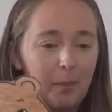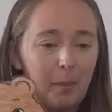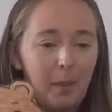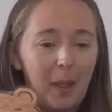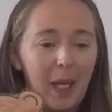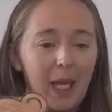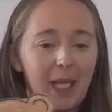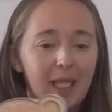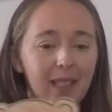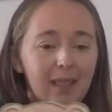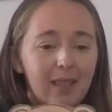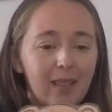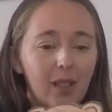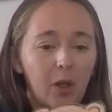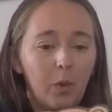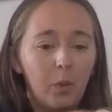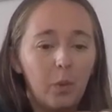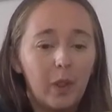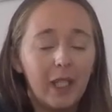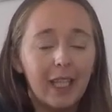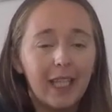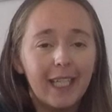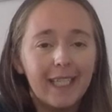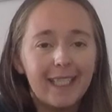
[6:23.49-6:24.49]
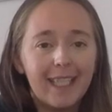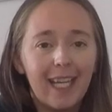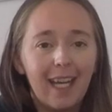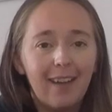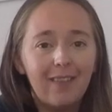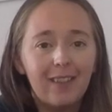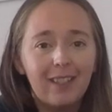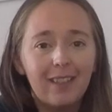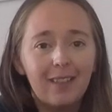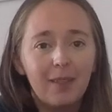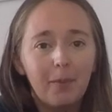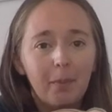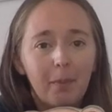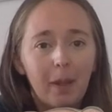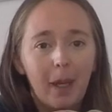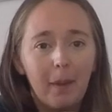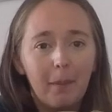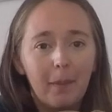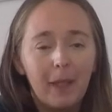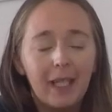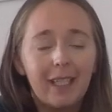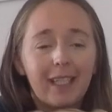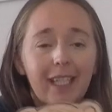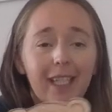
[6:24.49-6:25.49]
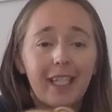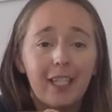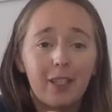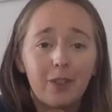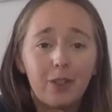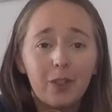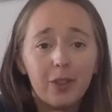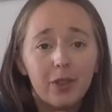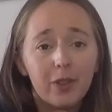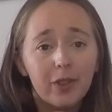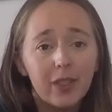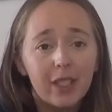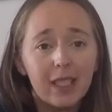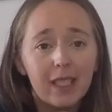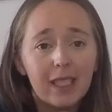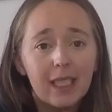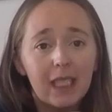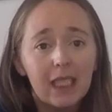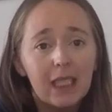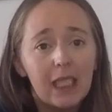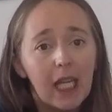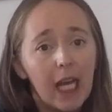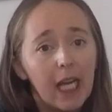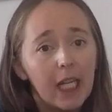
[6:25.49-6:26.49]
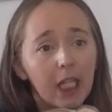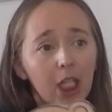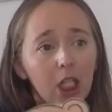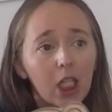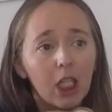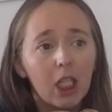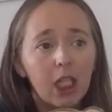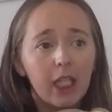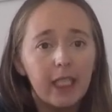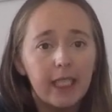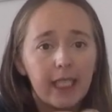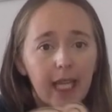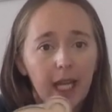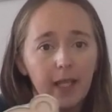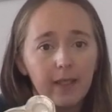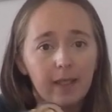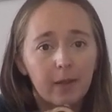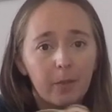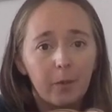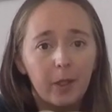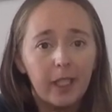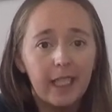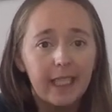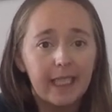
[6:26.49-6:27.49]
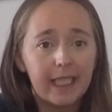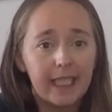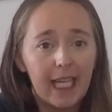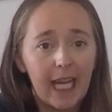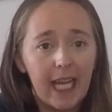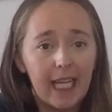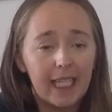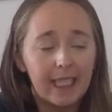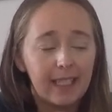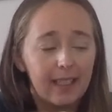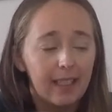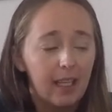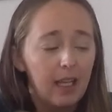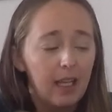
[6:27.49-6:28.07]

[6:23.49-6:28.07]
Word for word: But so we like to have a little puppet that introduces the letter and tells them what it says